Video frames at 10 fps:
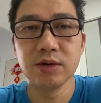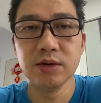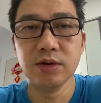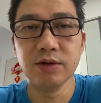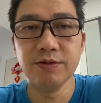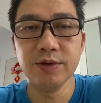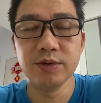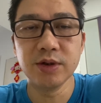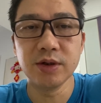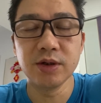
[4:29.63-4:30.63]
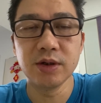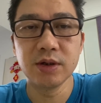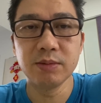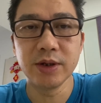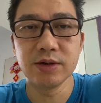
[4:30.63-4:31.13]
you can filter
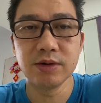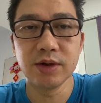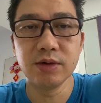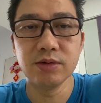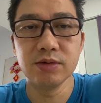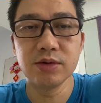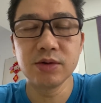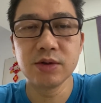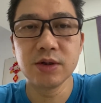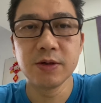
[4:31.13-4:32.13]
based on those.